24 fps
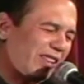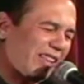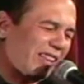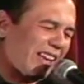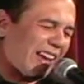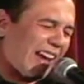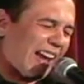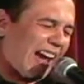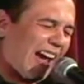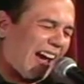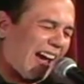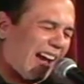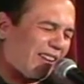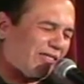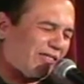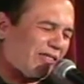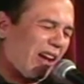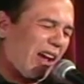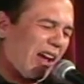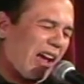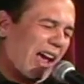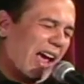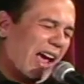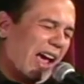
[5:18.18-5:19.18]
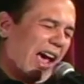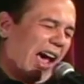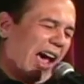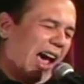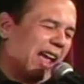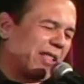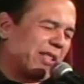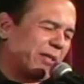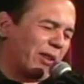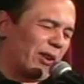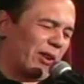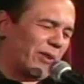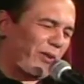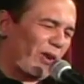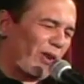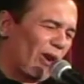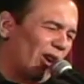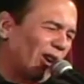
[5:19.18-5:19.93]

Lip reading: in the ass, and the